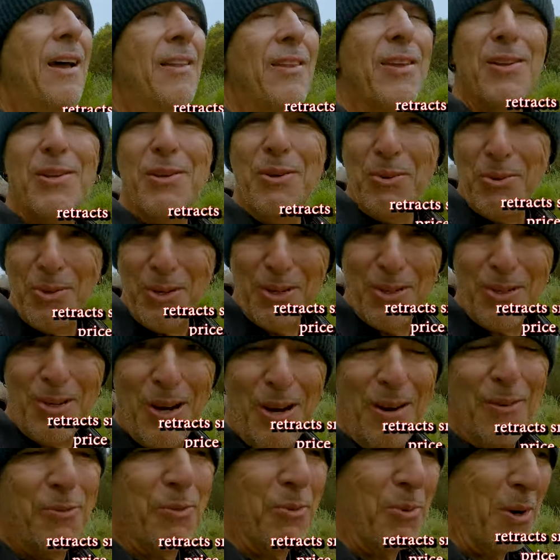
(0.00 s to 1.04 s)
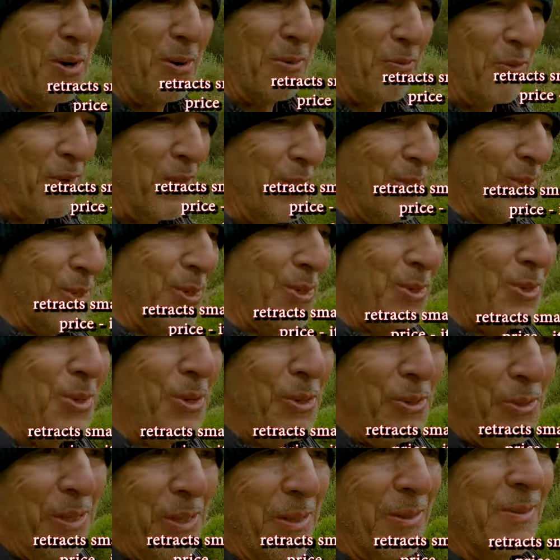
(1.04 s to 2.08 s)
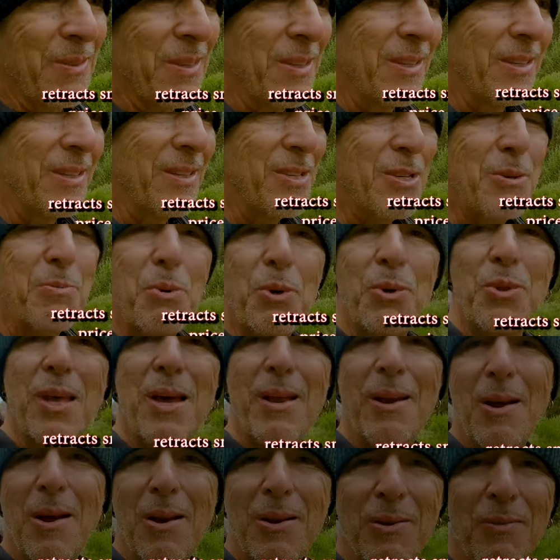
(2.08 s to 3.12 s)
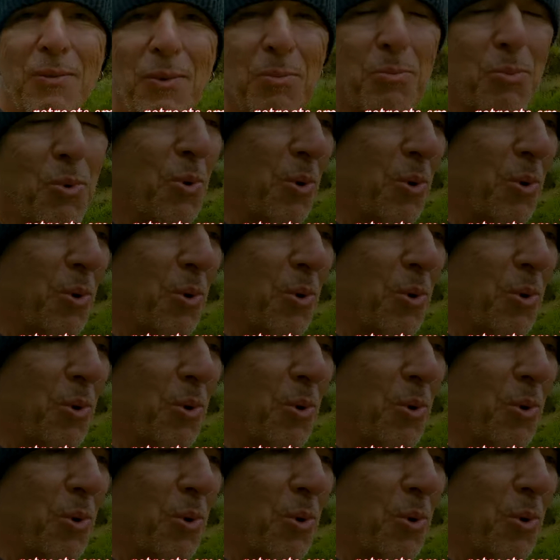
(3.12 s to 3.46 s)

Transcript: And then using software and filters, you can smooth that out even